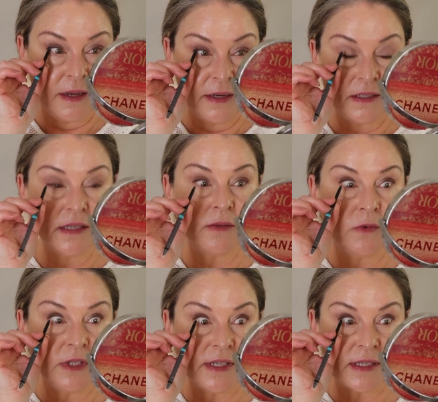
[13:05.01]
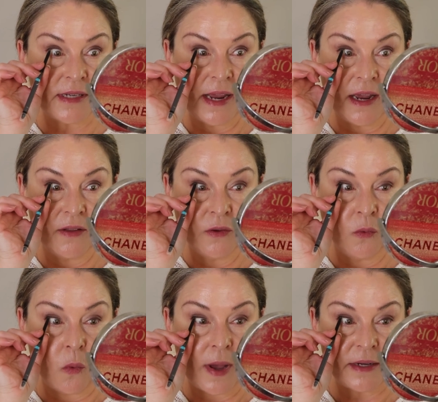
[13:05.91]
it doesn't really stay on the
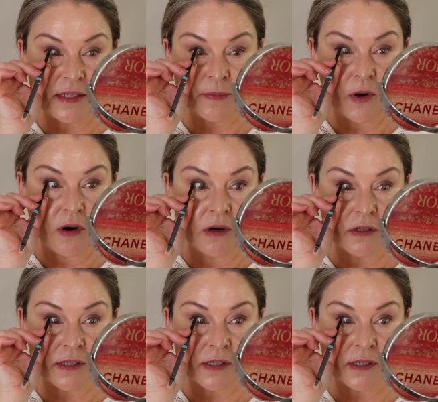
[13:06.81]
wettest part,